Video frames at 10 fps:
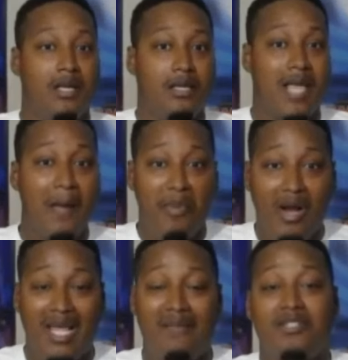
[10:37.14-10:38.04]
Y'all
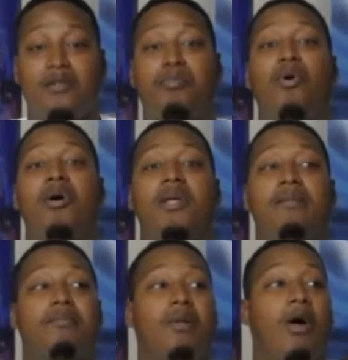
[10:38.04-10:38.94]
barely even supported
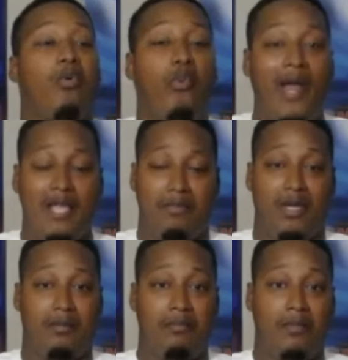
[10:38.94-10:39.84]

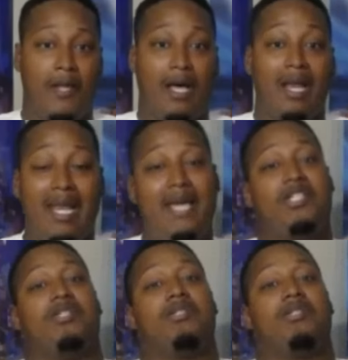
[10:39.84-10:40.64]
Rayman Legends.